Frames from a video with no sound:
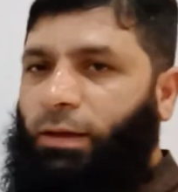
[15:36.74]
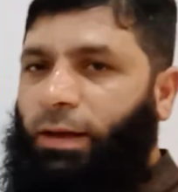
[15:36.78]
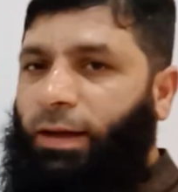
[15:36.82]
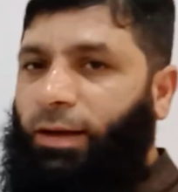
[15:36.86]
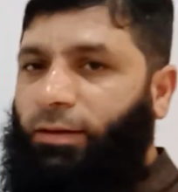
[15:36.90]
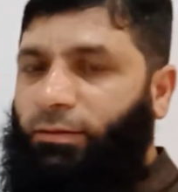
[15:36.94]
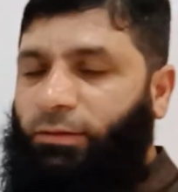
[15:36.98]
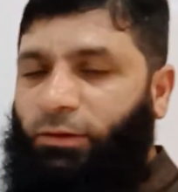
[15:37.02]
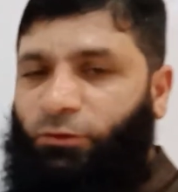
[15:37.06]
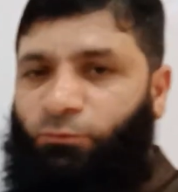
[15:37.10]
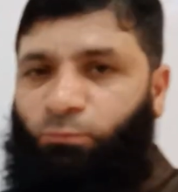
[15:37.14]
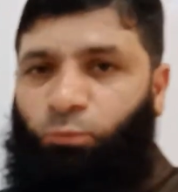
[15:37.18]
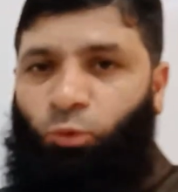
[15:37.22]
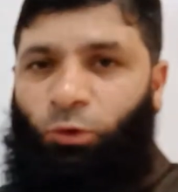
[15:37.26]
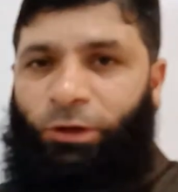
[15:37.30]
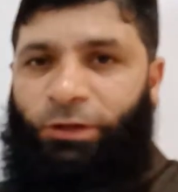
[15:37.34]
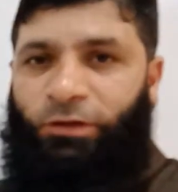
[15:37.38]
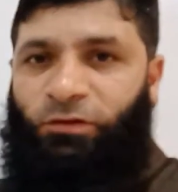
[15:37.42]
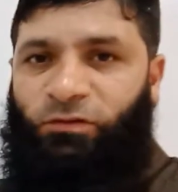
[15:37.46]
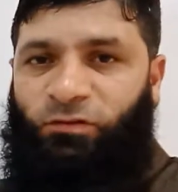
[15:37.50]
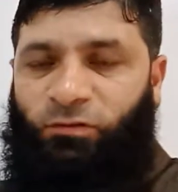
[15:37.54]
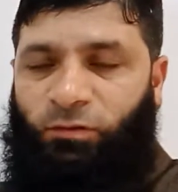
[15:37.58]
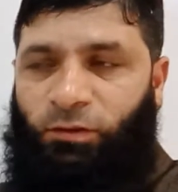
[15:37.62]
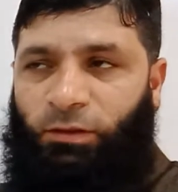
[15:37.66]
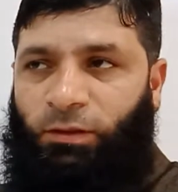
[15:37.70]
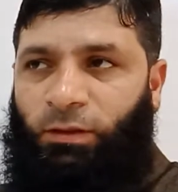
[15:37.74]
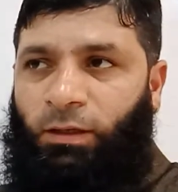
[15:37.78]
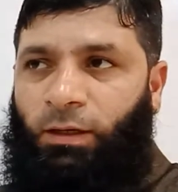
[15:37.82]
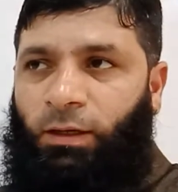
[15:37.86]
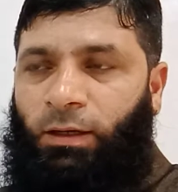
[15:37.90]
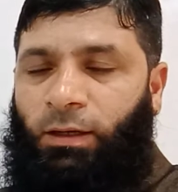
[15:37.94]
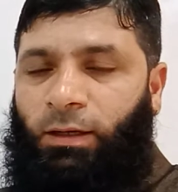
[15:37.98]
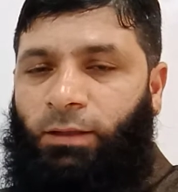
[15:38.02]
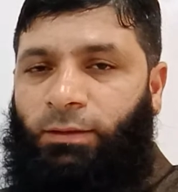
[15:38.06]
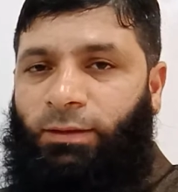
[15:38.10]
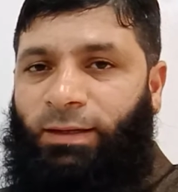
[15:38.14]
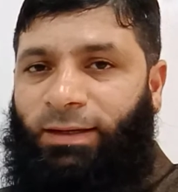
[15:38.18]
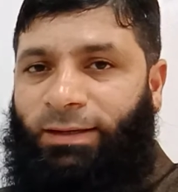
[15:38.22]
at this point C,
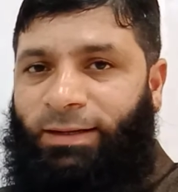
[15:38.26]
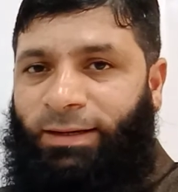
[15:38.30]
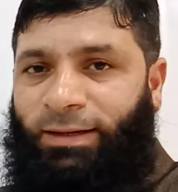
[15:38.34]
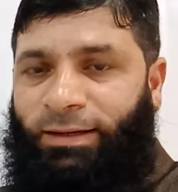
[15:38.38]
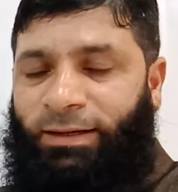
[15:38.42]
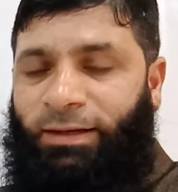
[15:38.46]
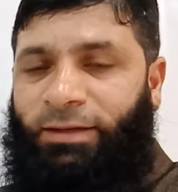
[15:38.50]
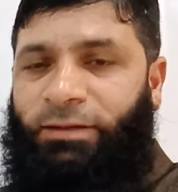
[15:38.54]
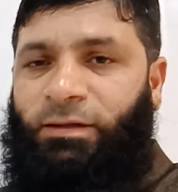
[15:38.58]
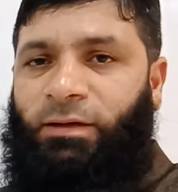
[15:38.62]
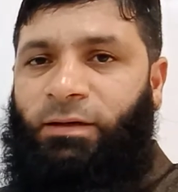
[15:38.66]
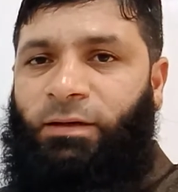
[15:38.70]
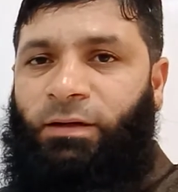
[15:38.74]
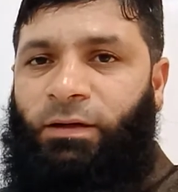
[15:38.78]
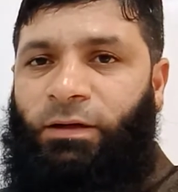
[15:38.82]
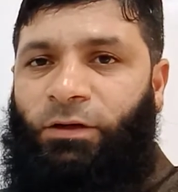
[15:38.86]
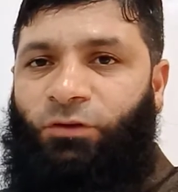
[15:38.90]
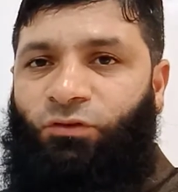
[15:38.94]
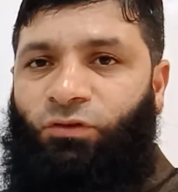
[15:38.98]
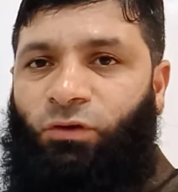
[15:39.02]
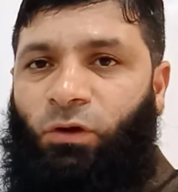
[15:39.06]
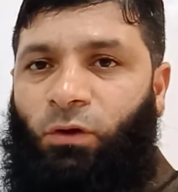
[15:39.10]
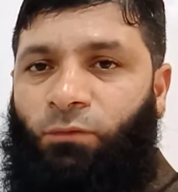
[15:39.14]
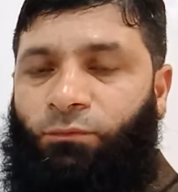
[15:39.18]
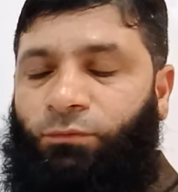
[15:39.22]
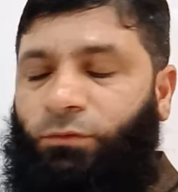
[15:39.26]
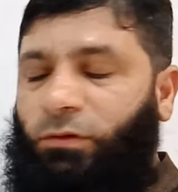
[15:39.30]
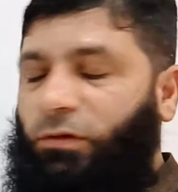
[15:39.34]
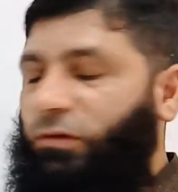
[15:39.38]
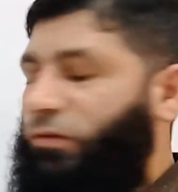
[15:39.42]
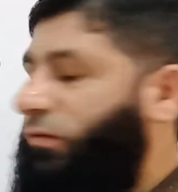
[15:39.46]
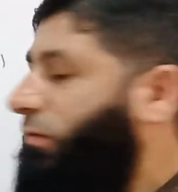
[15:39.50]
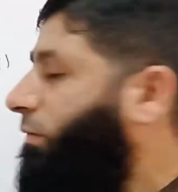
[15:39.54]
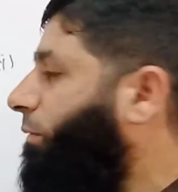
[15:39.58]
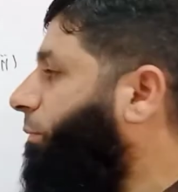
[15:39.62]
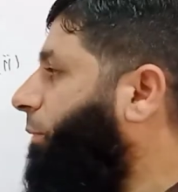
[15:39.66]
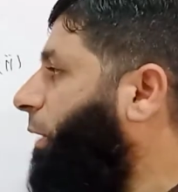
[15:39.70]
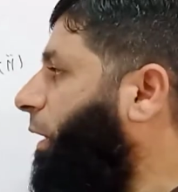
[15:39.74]
the kinetic energy of this
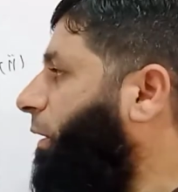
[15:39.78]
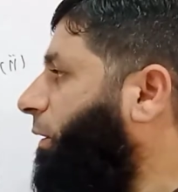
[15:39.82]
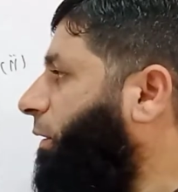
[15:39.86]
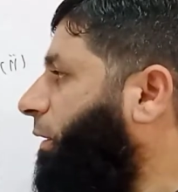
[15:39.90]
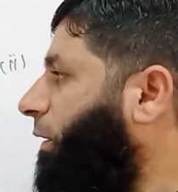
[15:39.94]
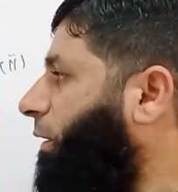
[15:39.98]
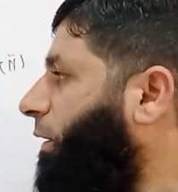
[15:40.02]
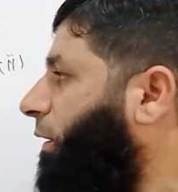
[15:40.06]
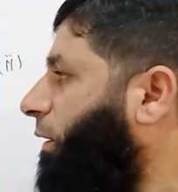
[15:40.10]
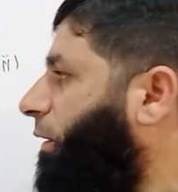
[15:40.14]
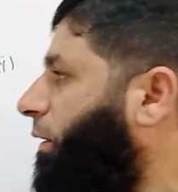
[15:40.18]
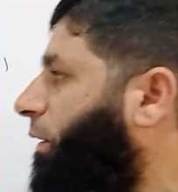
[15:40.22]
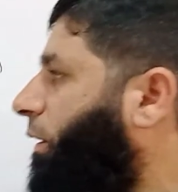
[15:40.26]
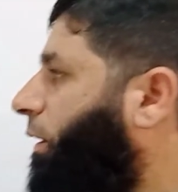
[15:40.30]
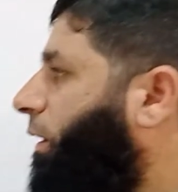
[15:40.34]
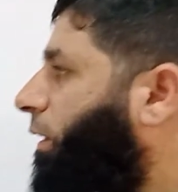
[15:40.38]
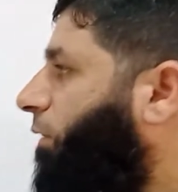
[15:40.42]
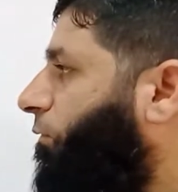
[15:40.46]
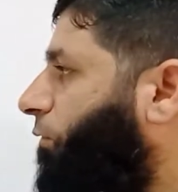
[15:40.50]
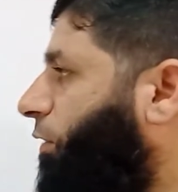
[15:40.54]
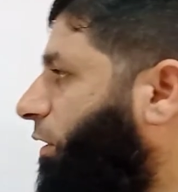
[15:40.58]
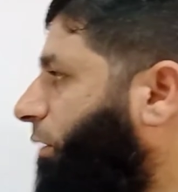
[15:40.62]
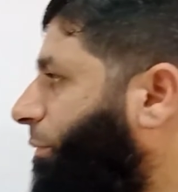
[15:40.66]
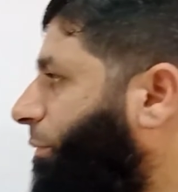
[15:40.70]
particle will